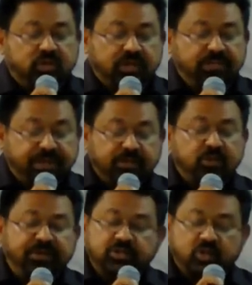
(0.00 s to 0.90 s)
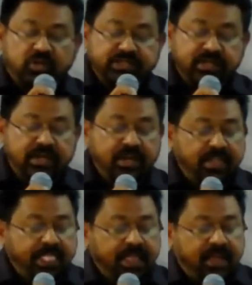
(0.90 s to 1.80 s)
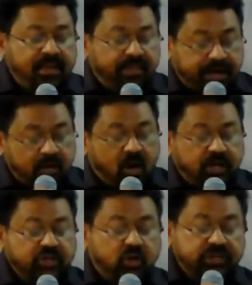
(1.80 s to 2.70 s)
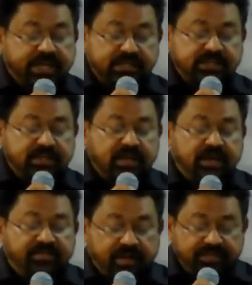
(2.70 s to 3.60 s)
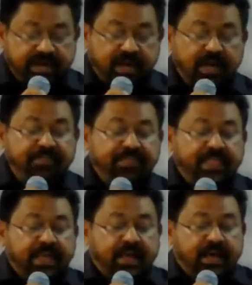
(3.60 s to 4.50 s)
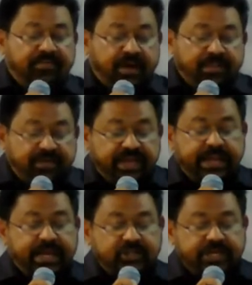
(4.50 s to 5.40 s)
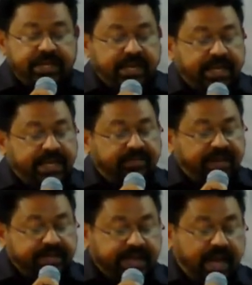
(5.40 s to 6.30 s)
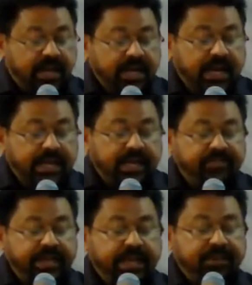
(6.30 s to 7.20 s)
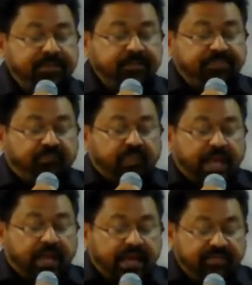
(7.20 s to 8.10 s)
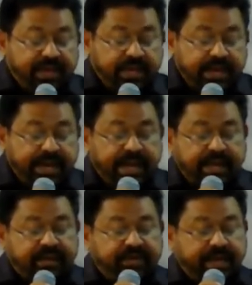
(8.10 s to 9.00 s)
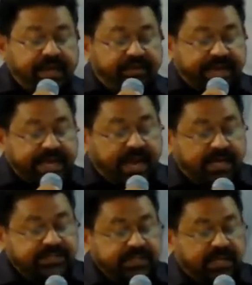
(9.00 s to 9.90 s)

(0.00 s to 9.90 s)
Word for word: be to be chosen, but God chose us from the from every nation and every tongue and every every creed and every every caste